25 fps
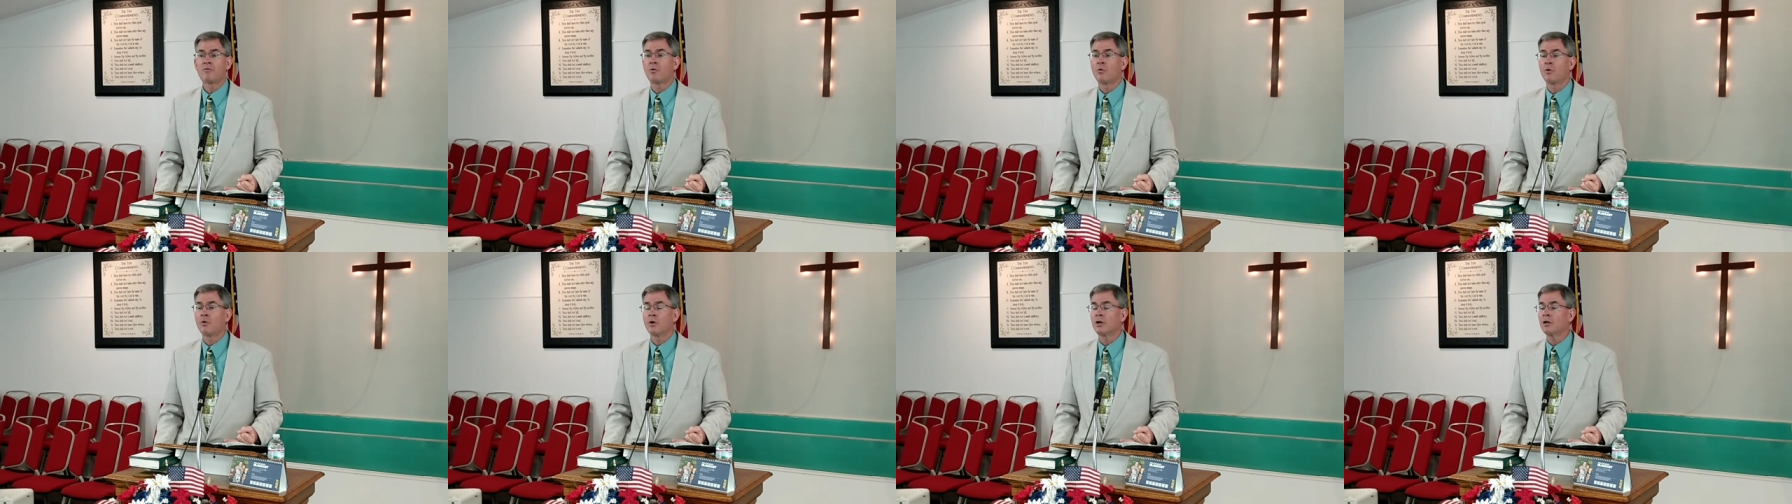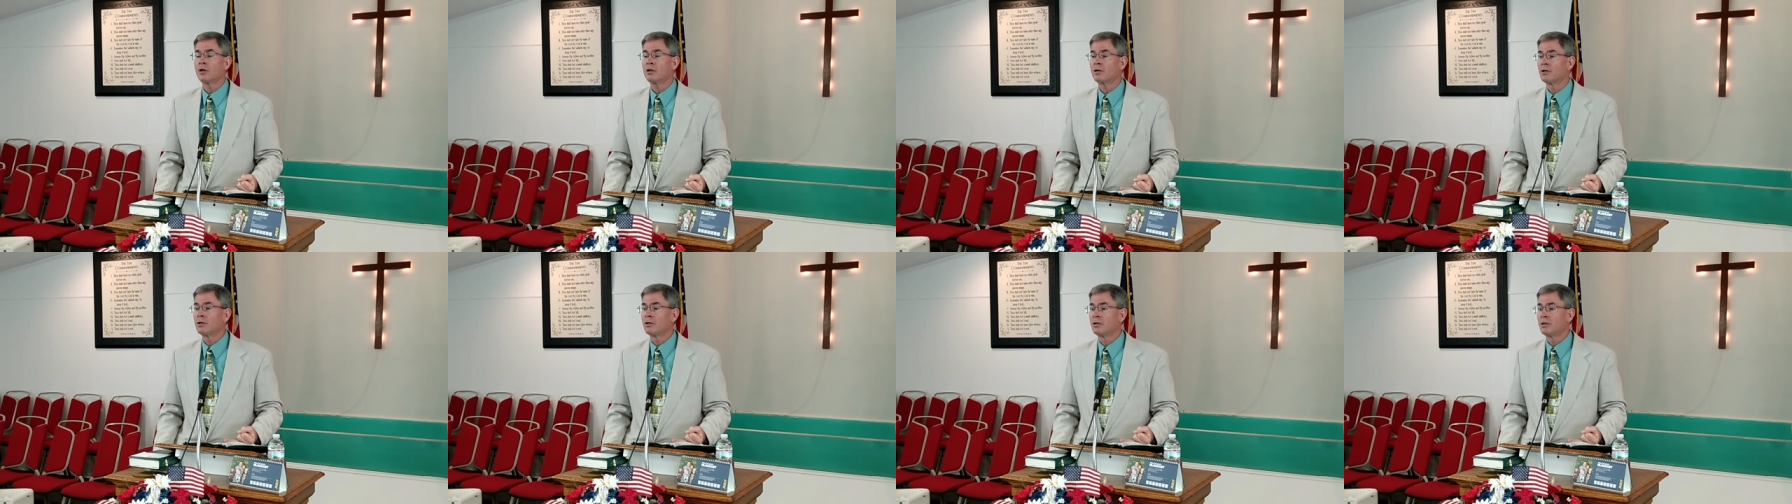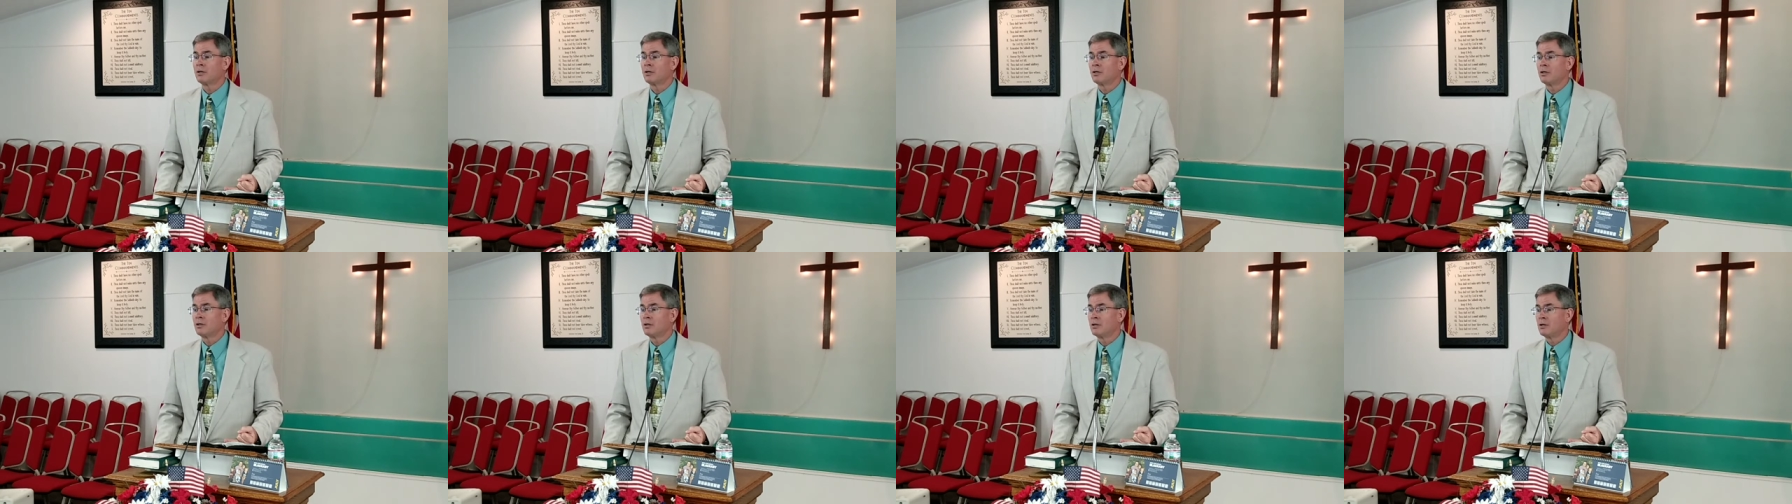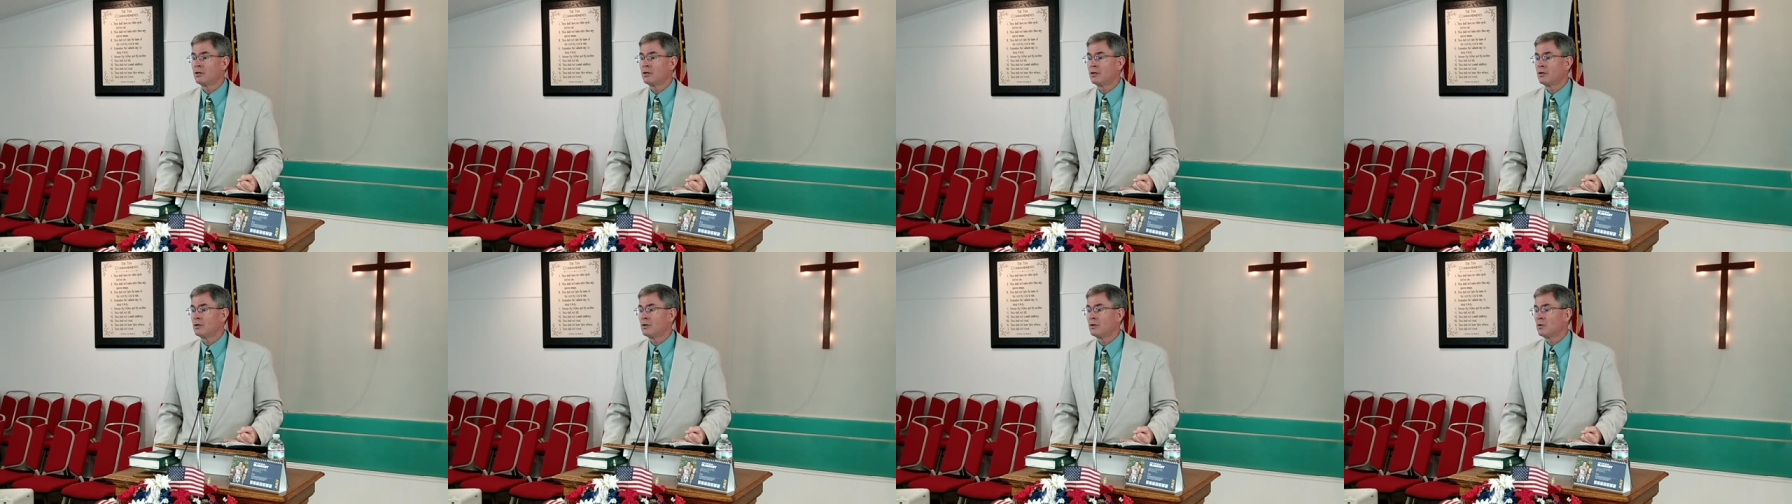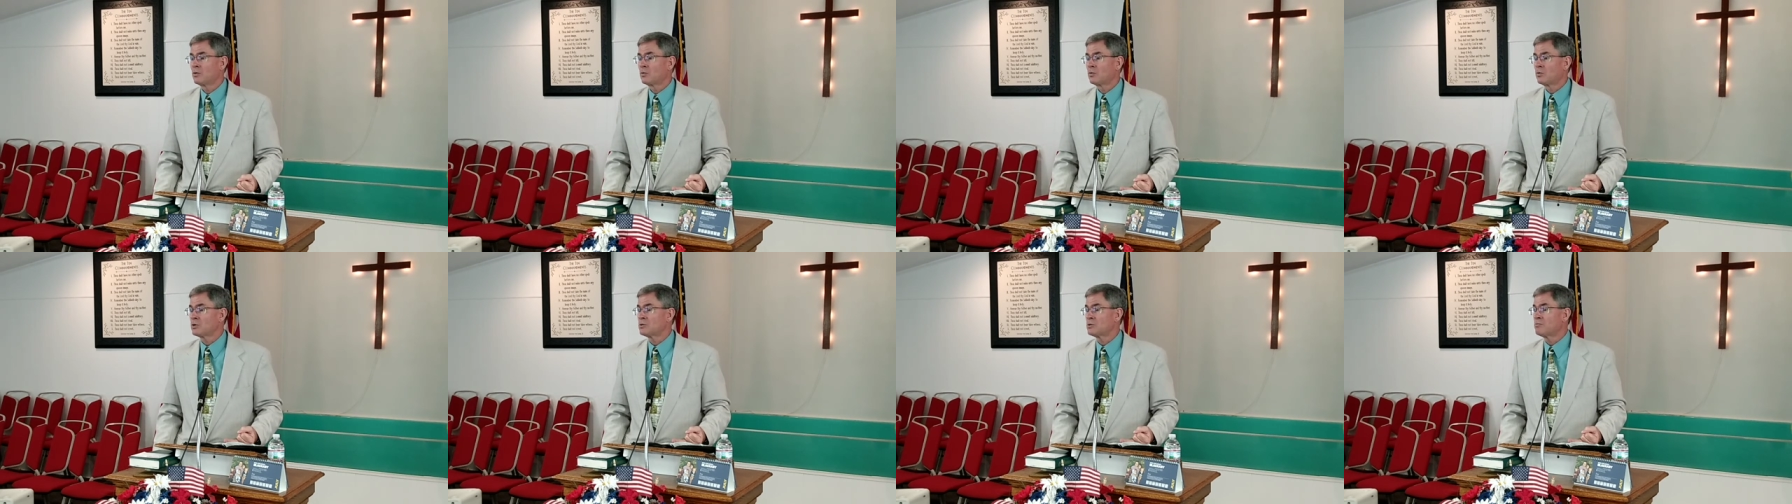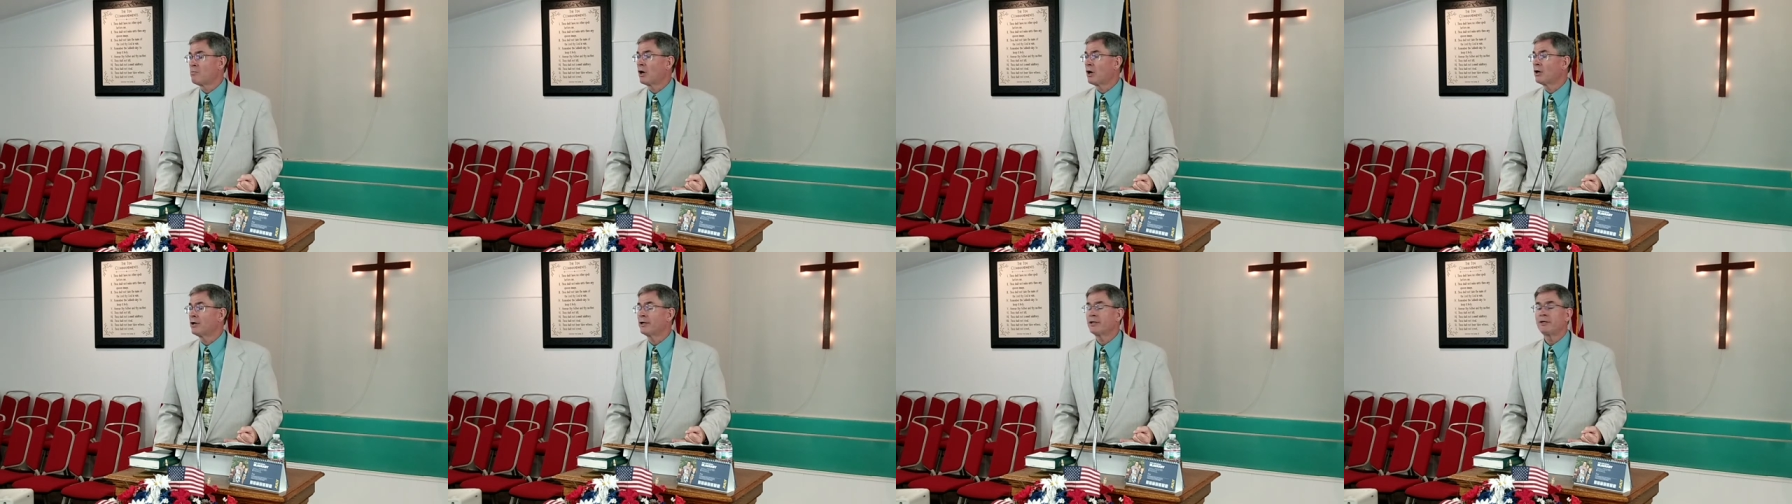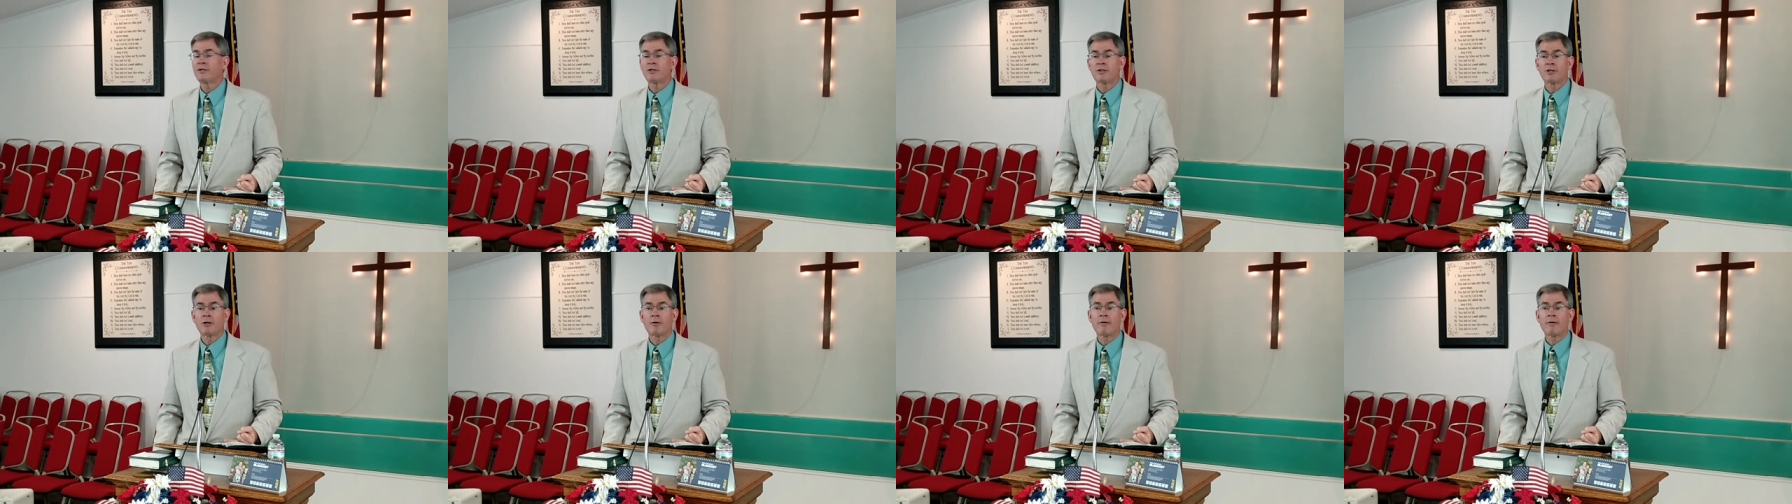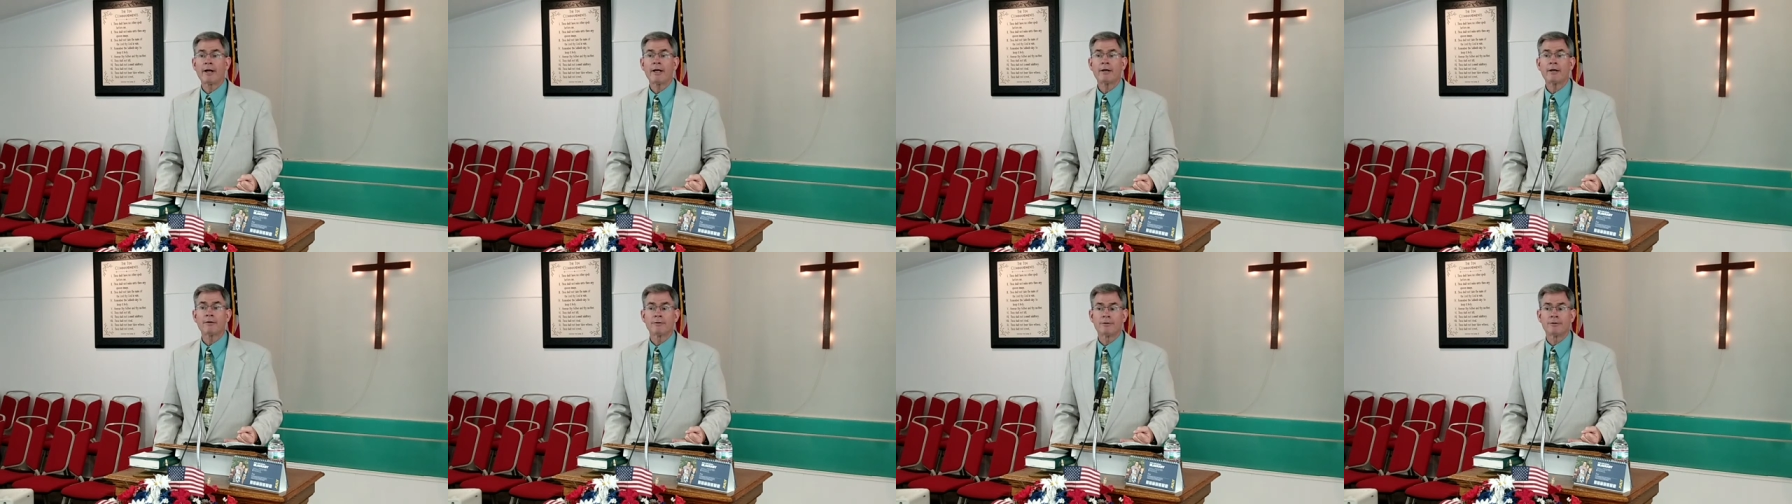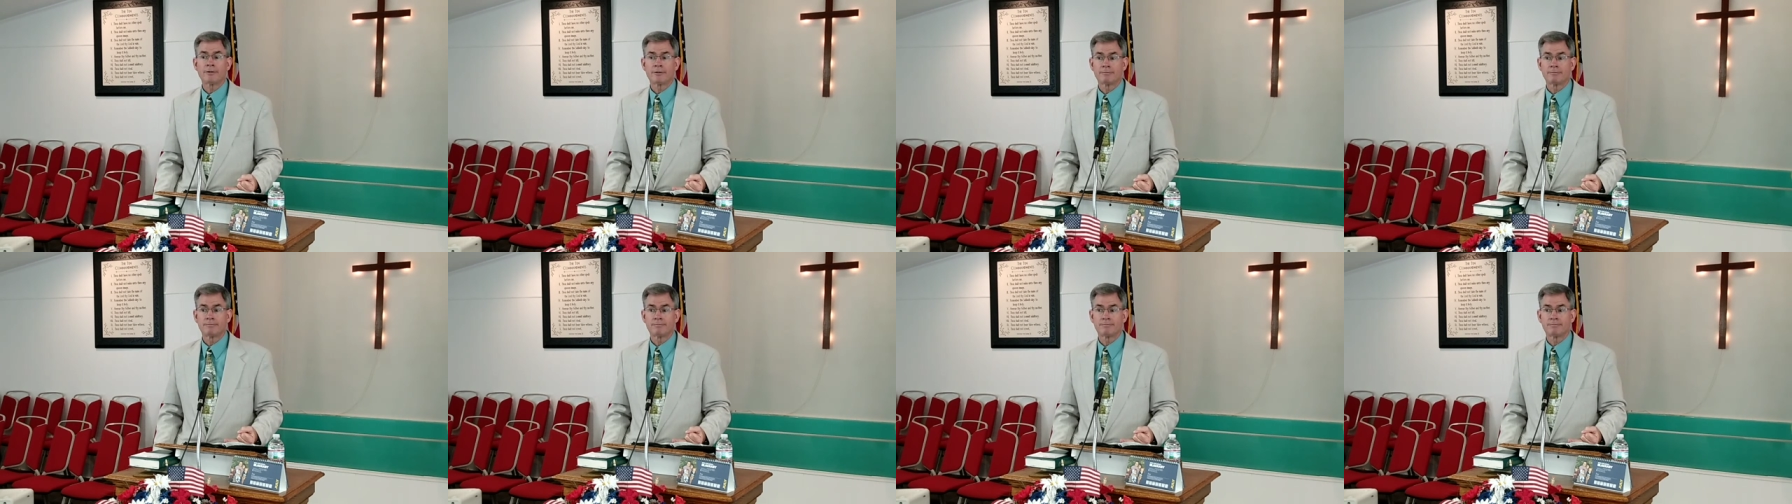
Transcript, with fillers: for was burning to the ground.